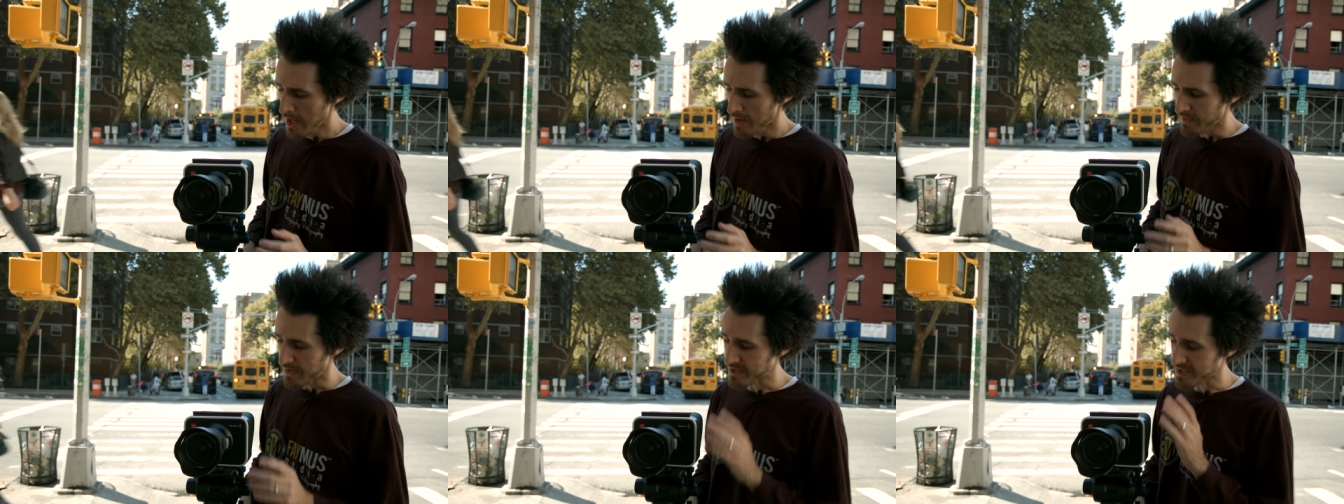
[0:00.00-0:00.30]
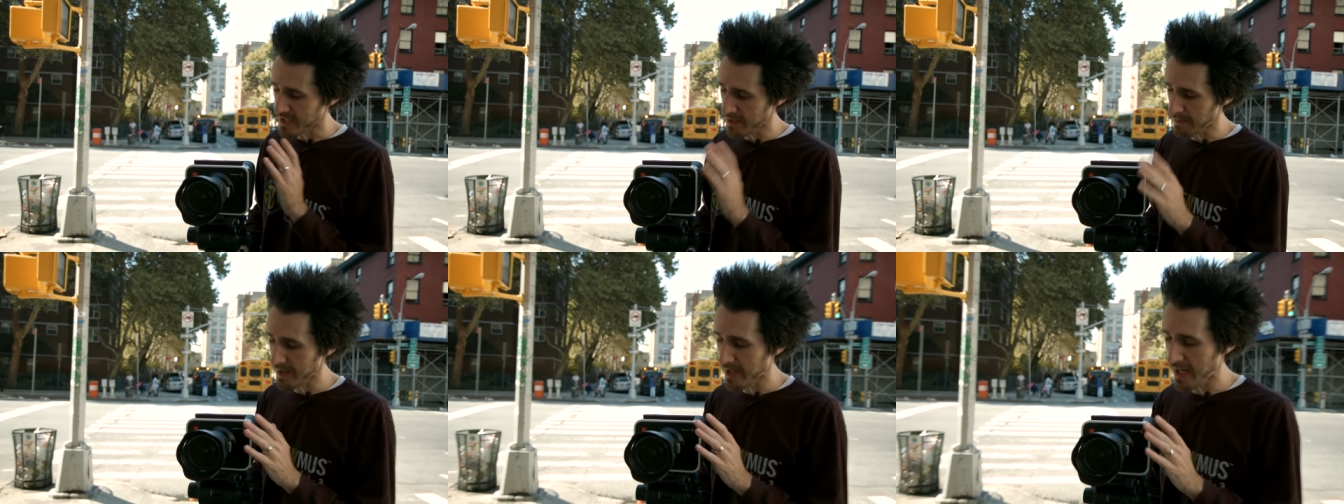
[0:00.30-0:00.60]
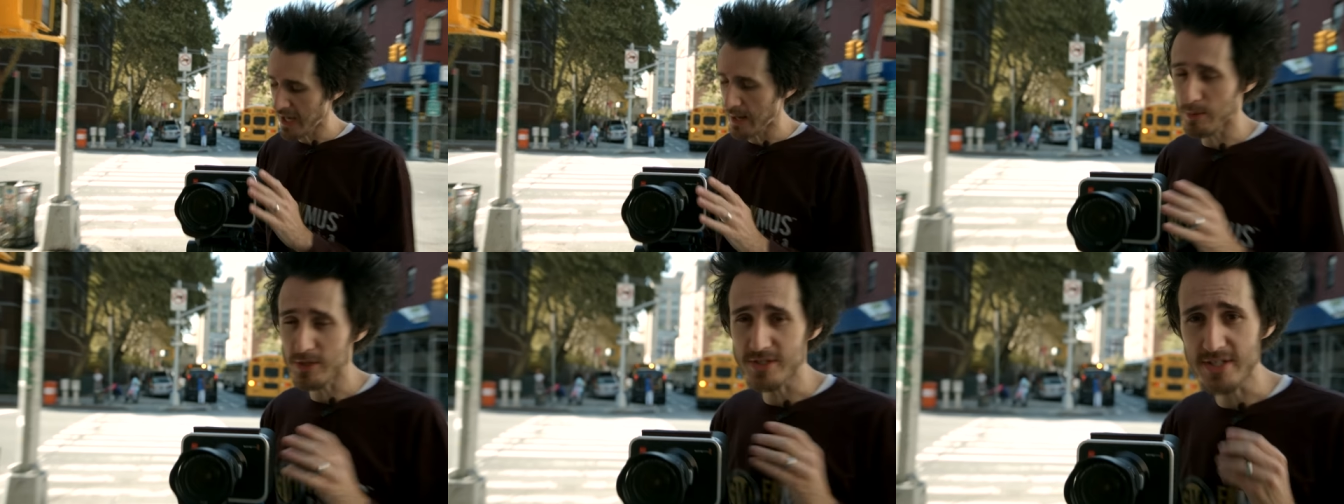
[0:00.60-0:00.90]
The Cinema
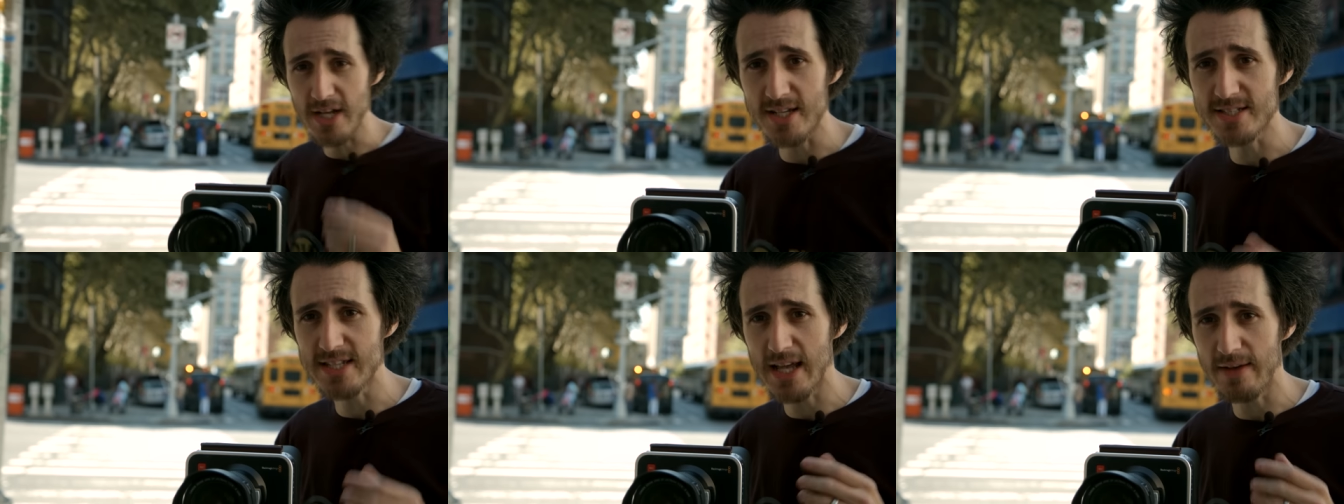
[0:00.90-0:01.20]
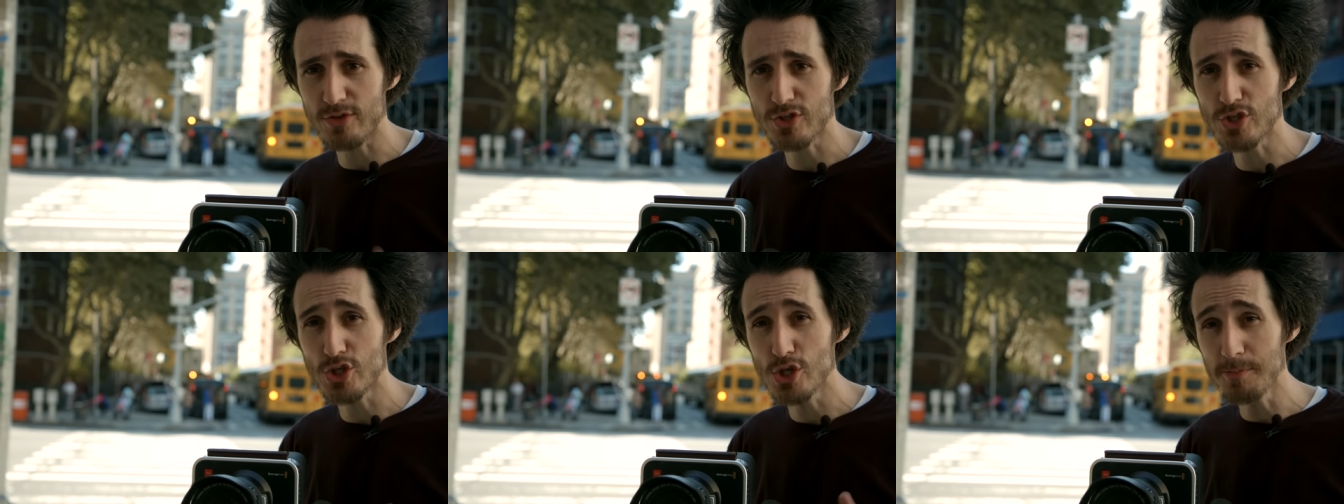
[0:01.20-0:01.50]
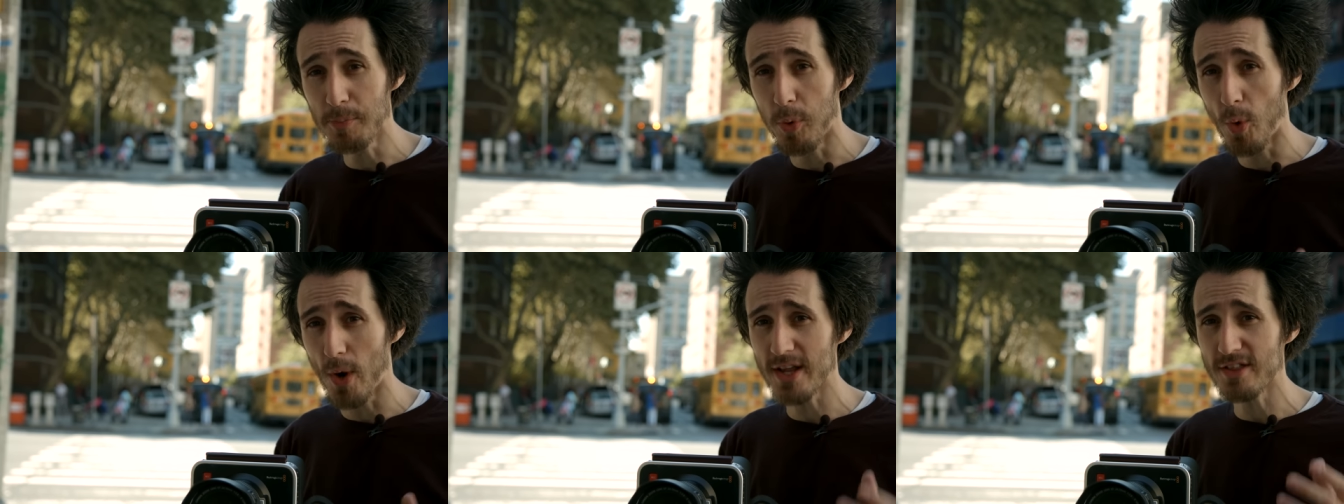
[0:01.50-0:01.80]
Camera does have a
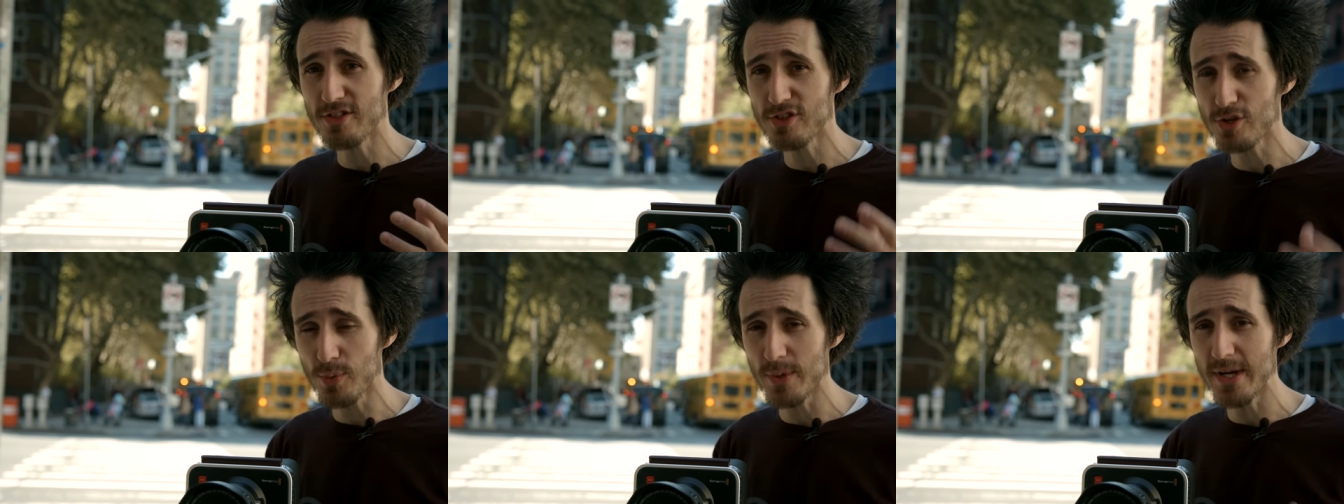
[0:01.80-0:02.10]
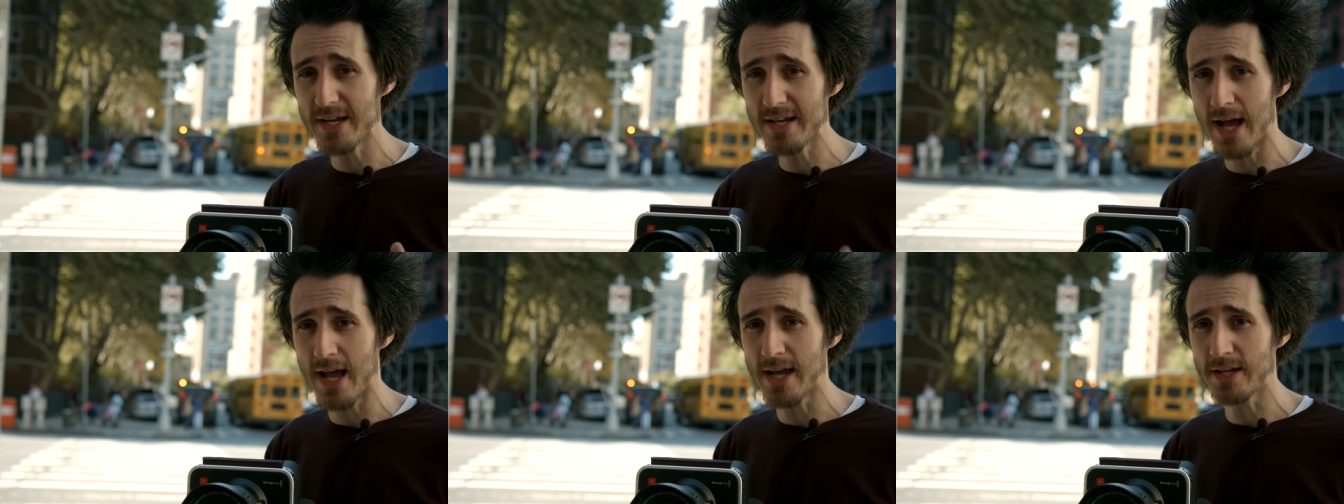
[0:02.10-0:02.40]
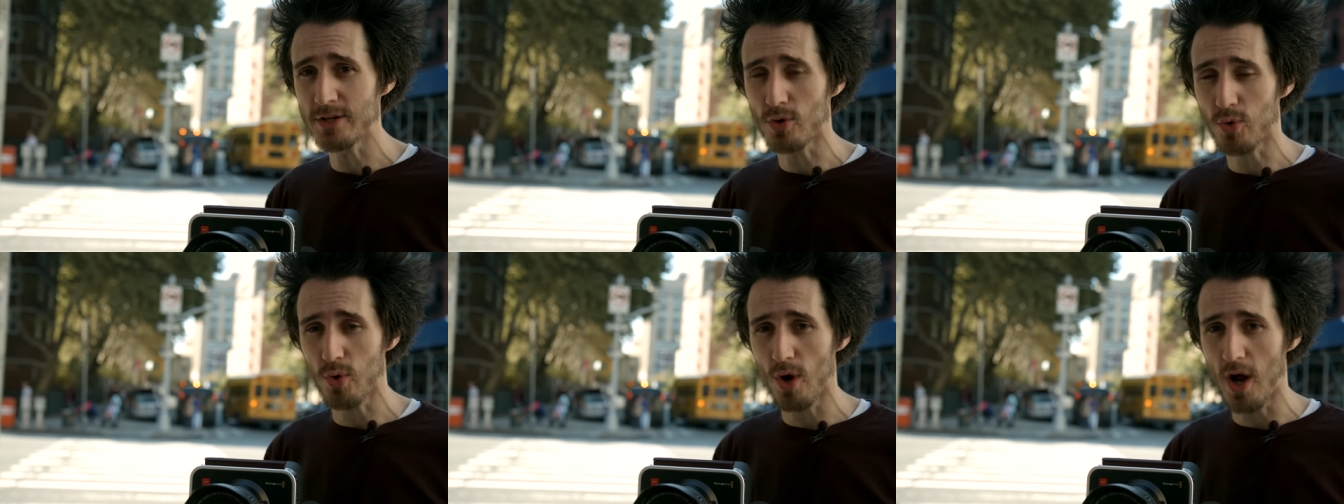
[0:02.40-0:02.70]

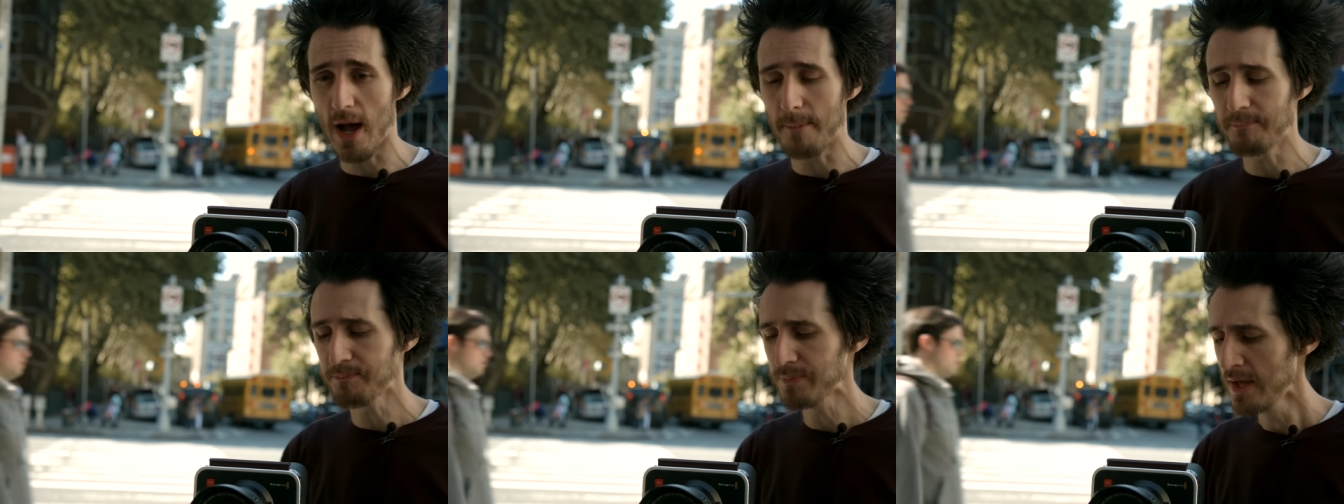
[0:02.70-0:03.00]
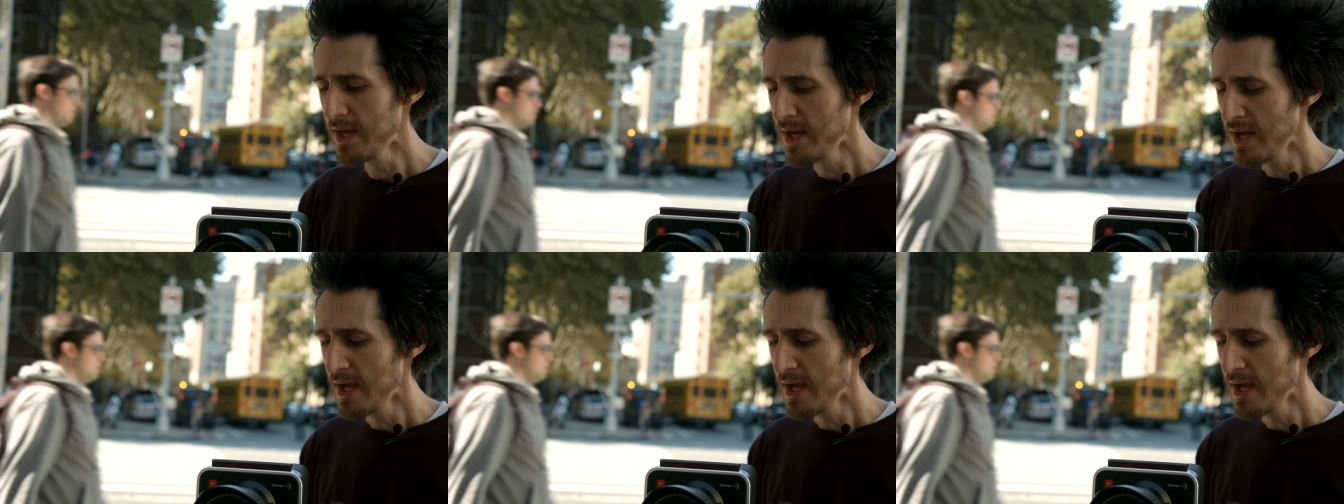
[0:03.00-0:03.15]
2.39 crop.